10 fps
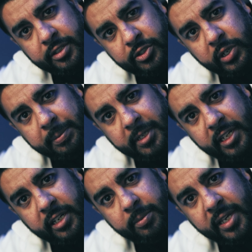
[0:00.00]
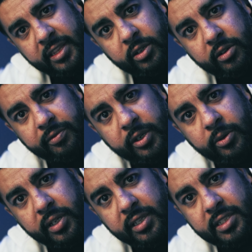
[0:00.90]
scripted it a bit, the
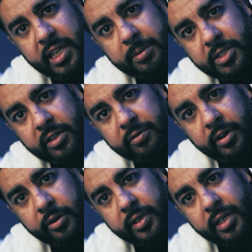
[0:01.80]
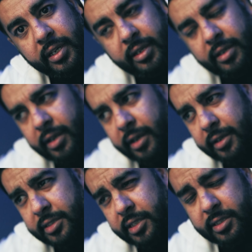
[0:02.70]
review on the Samsung phone.
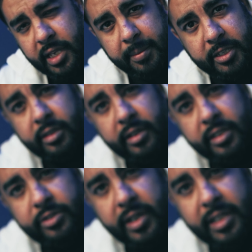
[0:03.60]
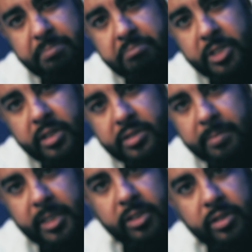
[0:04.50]
So this time I thought I'd try,
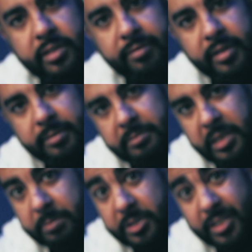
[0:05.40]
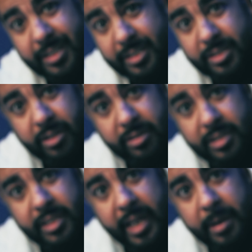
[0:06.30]
something a little different. I'm just gonna talk
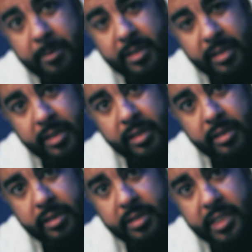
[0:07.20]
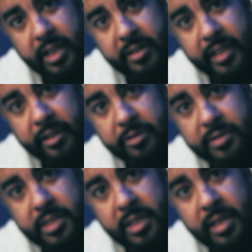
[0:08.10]
to the camera. Let's see how that
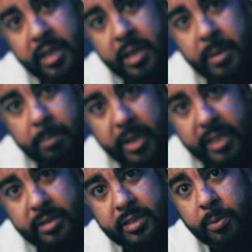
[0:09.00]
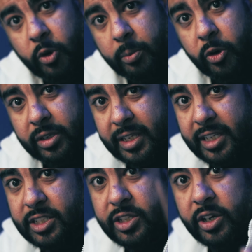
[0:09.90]
goes. But to more important
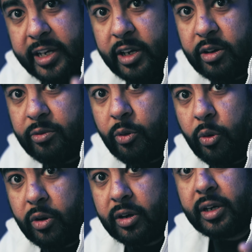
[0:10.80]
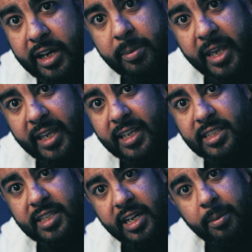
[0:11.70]
things, you're here for how to make a
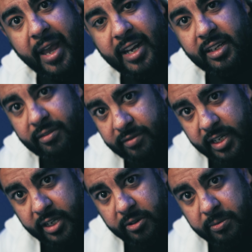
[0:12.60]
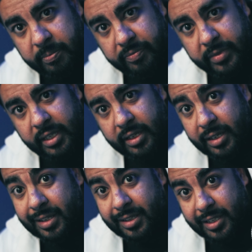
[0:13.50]
cinematic video.
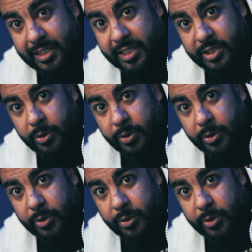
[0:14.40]
Let's get